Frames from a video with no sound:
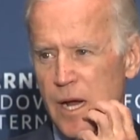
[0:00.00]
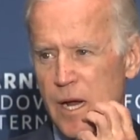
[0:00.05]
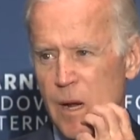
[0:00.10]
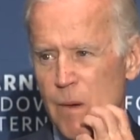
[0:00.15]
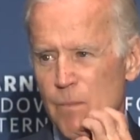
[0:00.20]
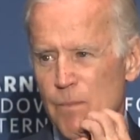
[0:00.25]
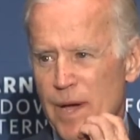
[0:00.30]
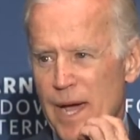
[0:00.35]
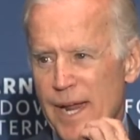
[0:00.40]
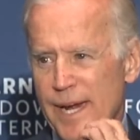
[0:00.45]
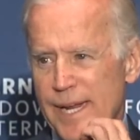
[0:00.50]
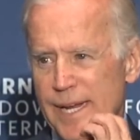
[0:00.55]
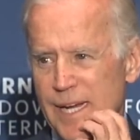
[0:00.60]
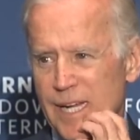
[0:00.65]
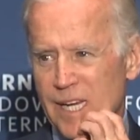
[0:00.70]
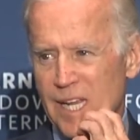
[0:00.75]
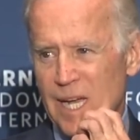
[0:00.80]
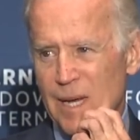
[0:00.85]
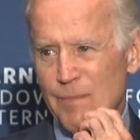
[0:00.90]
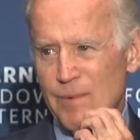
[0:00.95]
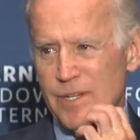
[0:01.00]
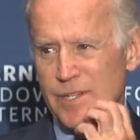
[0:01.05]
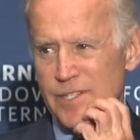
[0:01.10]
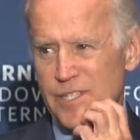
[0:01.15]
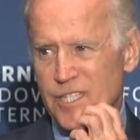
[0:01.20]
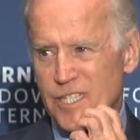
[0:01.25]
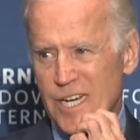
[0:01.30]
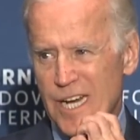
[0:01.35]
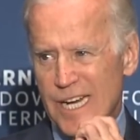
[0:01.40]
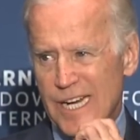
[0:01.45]
"Combating
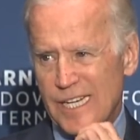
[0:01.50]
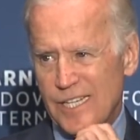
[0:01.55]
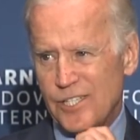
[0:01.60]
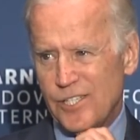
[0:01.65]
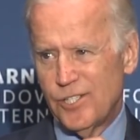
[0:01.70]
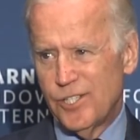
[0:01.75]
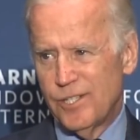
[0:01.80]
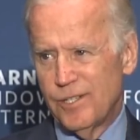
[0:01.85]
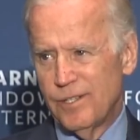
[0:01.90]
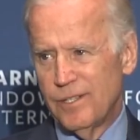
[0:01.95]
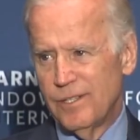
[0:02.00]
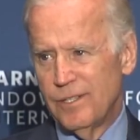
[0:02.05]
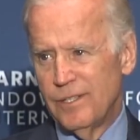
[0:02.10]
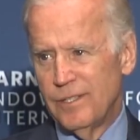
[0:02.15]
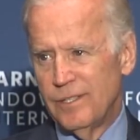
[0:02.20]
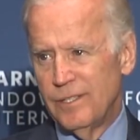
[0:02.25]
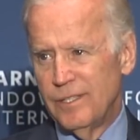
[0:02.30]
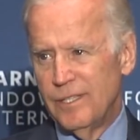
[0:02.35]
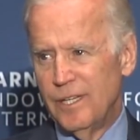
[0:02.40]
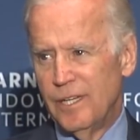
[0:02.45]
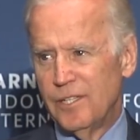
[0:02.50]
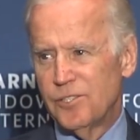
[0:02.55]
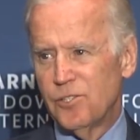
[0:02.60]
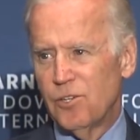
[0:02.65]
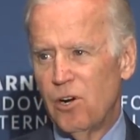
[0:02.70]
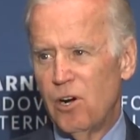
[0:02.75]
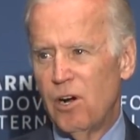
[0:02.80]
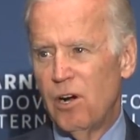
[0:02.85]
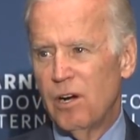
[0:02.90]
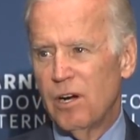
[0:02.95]
climate change is
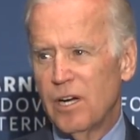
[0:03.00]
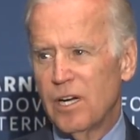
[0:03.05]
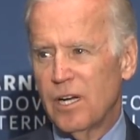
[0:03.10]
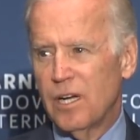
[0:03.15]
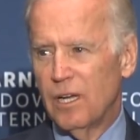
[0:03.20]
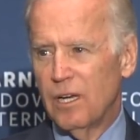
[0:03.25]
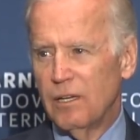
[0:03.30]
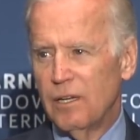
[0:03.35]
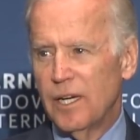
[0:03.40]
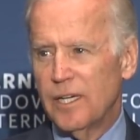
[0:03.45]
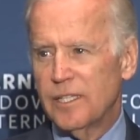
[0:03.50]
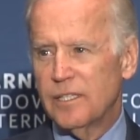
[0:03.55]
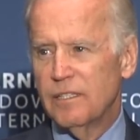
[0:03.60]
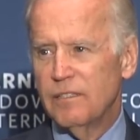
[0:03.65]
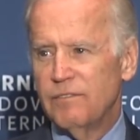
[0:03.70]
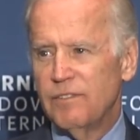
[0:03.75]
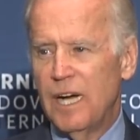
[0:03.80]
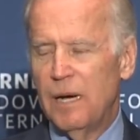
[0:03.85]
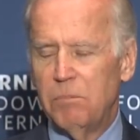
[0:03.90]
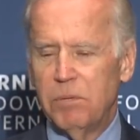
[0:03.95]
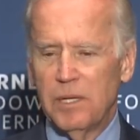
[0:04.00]
our collective